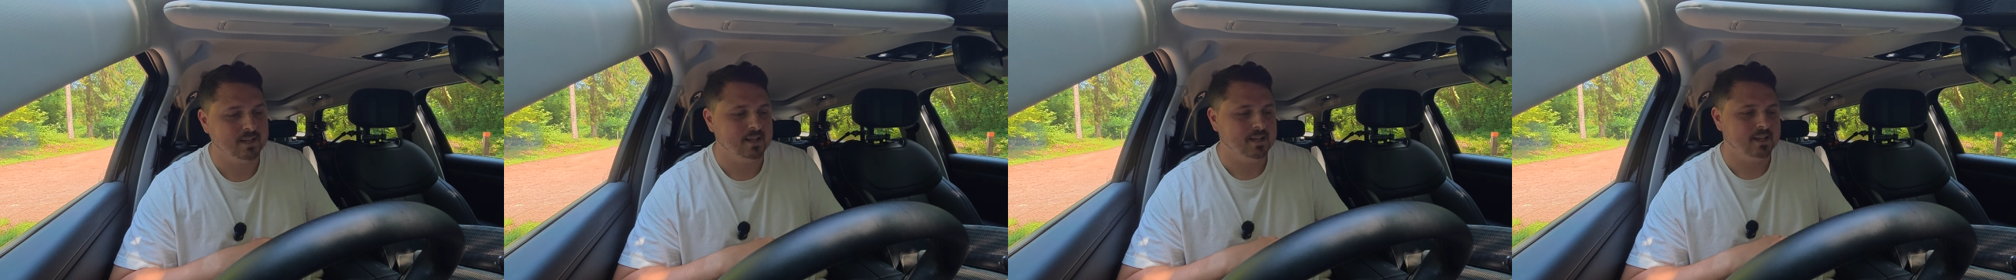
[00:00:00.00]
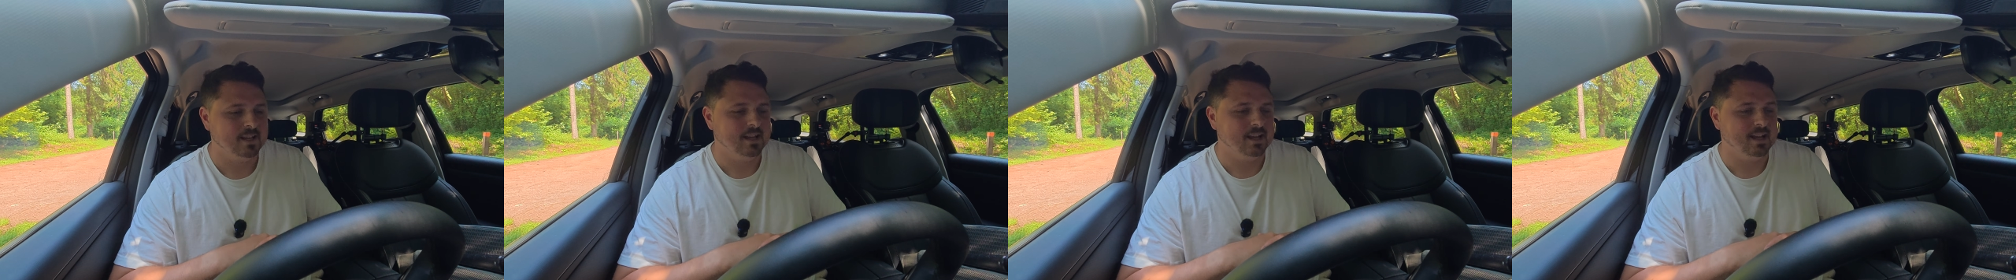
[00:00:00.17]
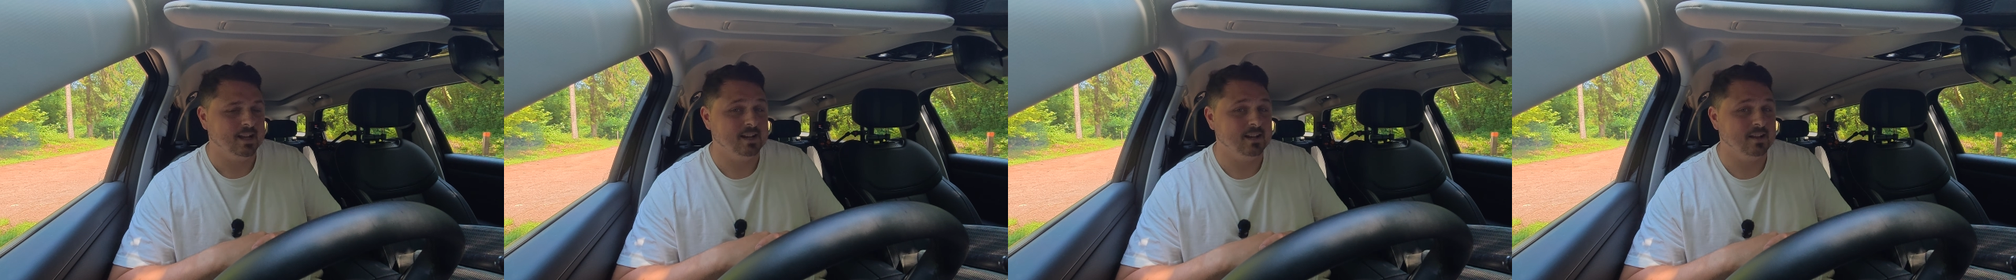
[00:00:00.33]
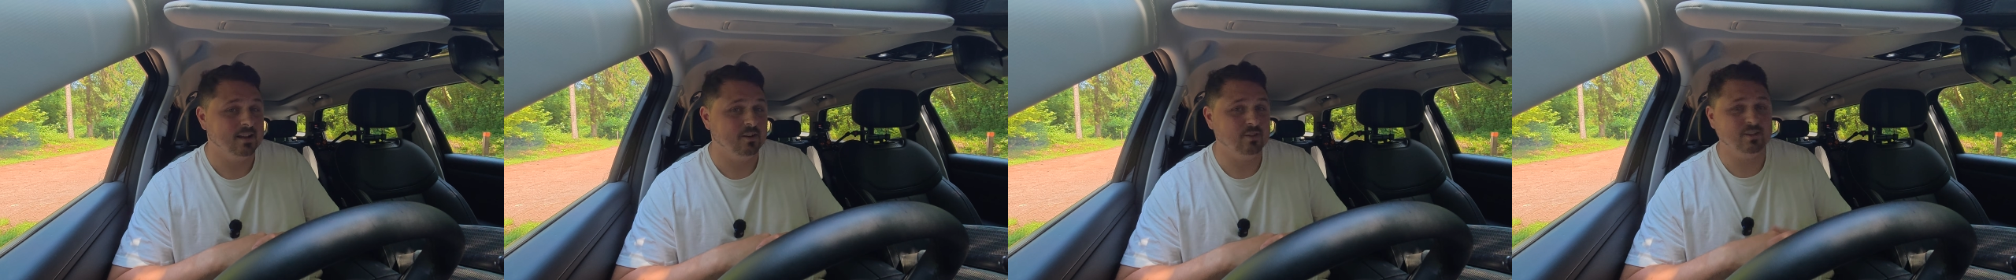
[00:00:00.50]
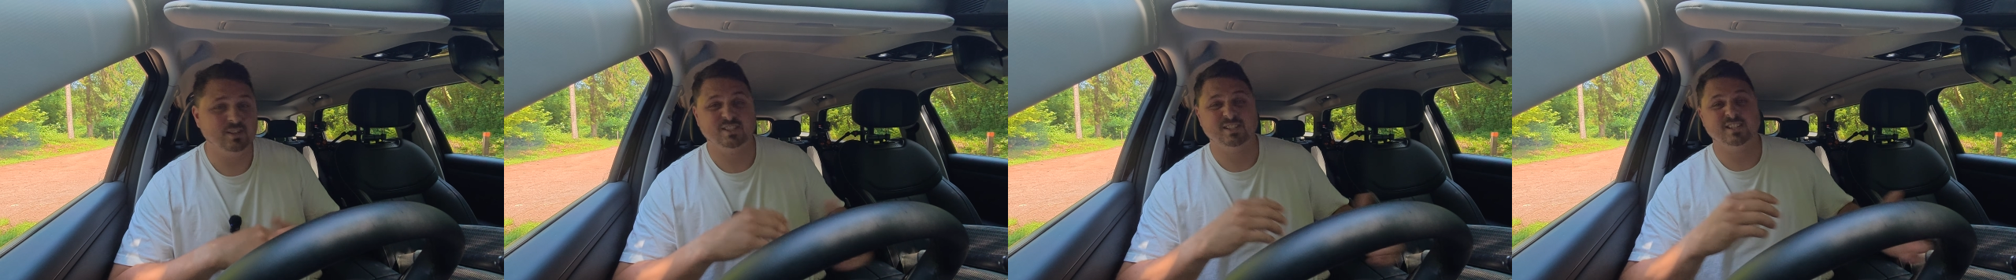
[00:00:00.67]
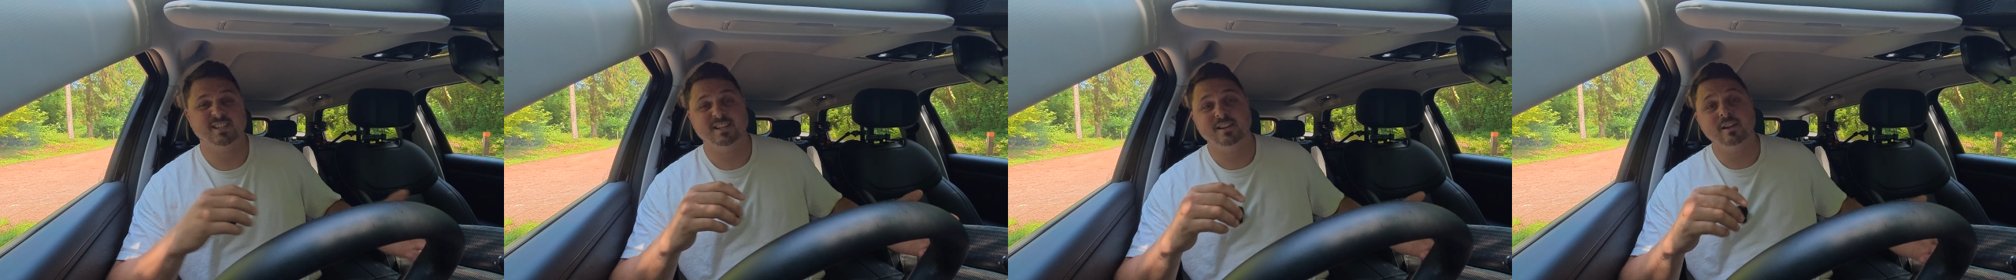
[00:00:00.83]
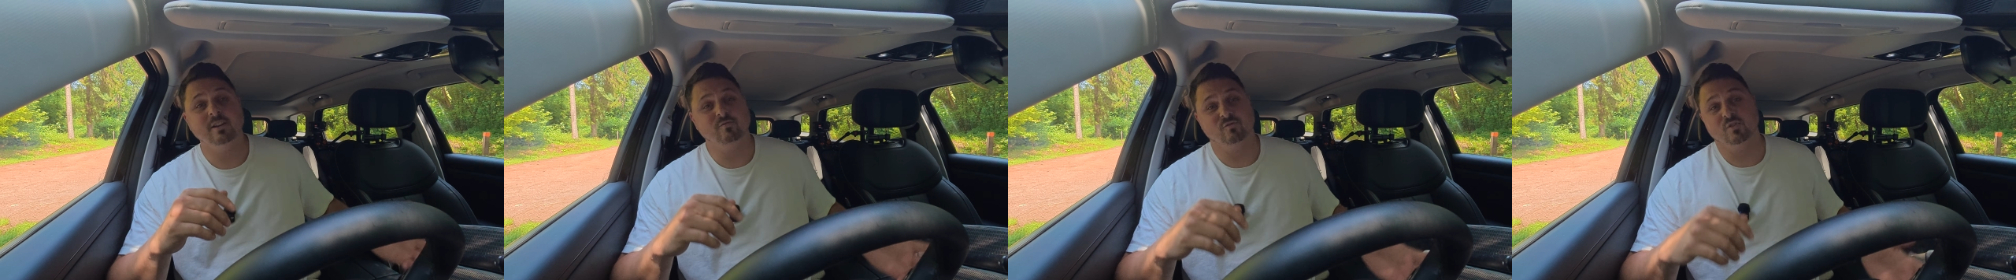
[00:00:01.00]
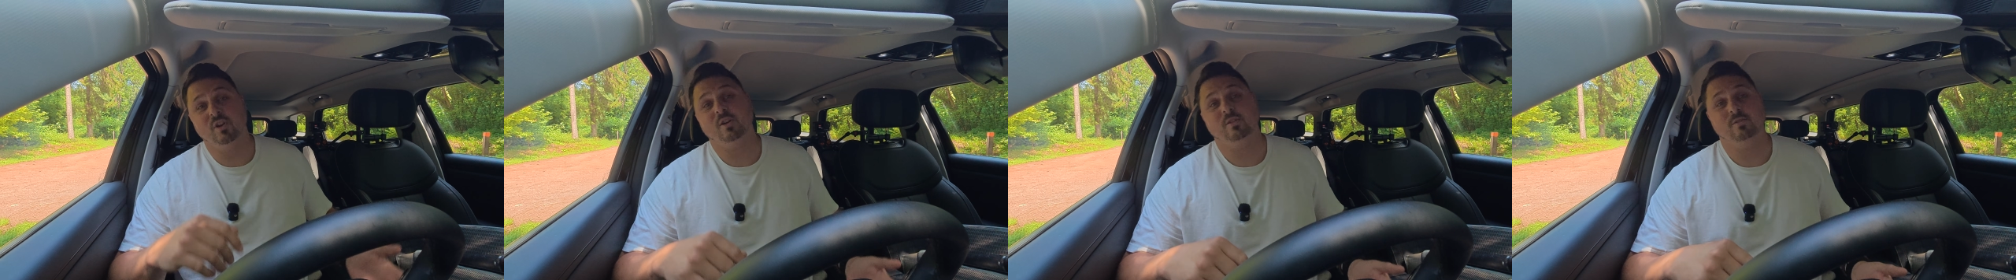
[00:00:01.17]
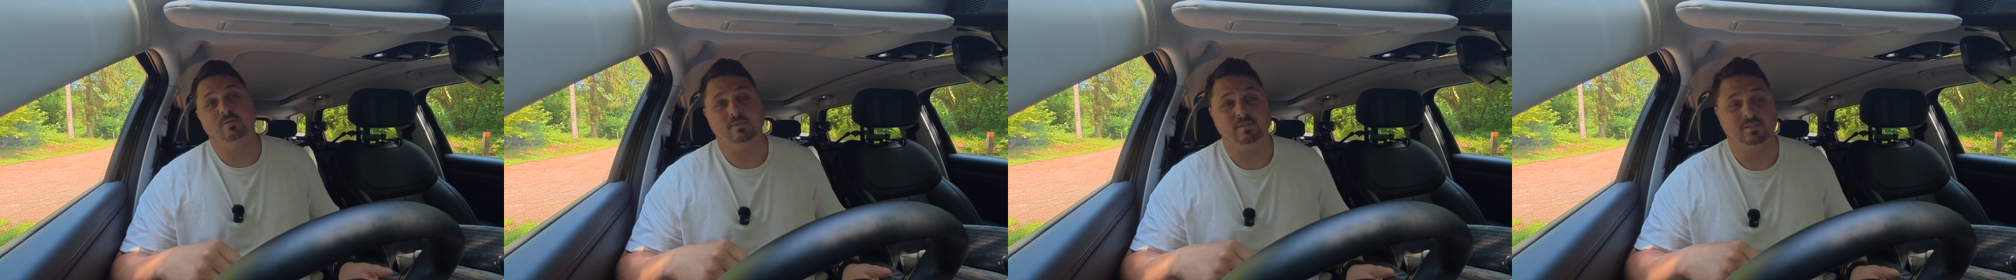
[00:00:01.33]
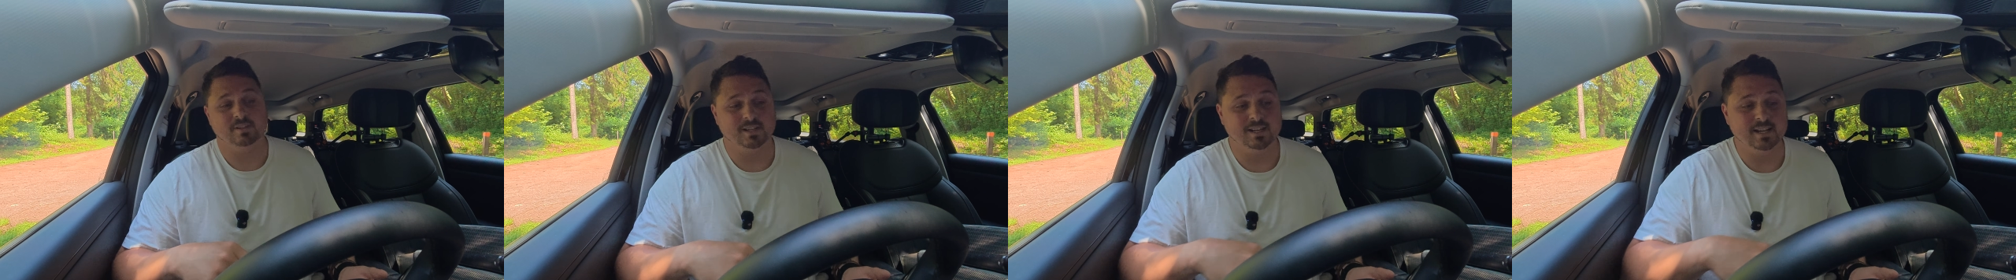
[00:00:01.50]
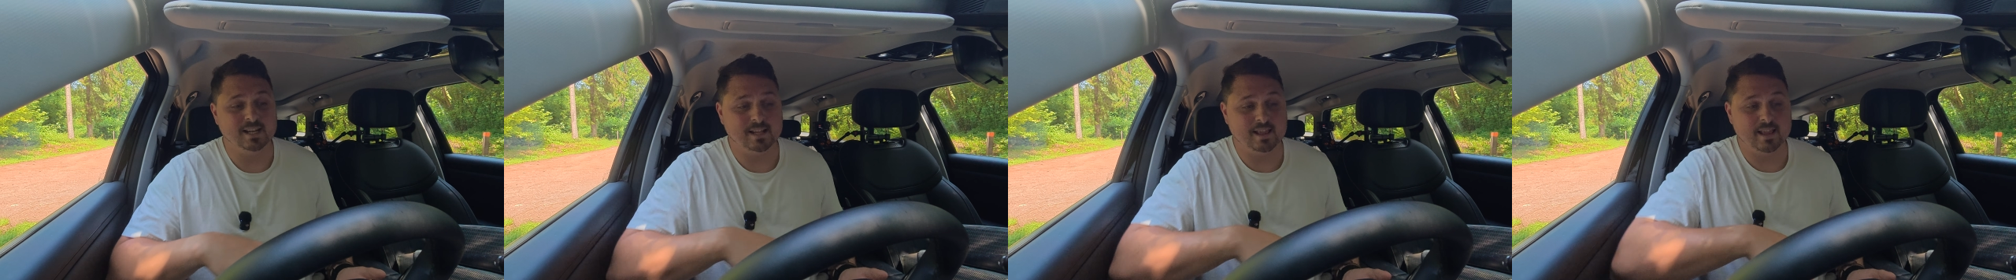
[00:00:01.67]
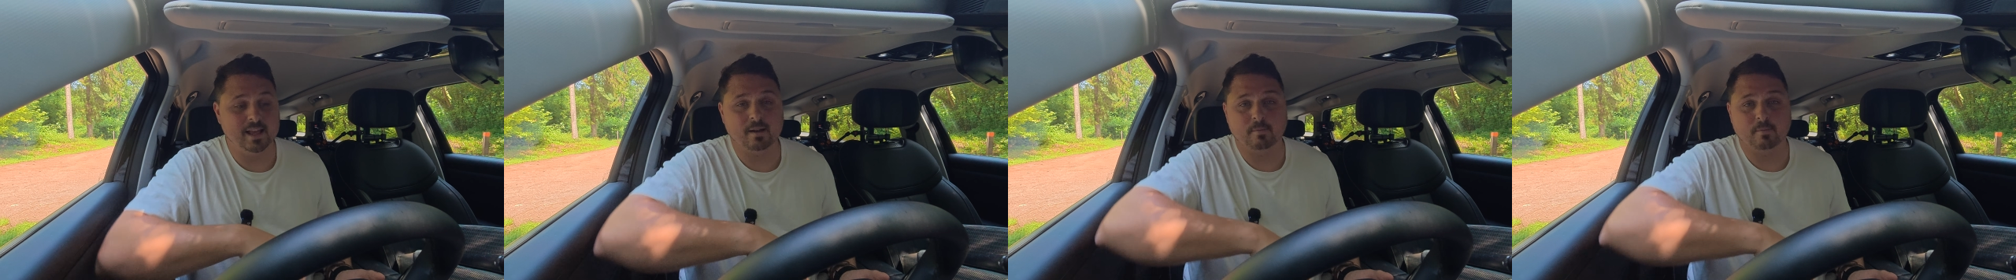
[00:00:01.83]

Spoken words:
And honestly, you don't know you need that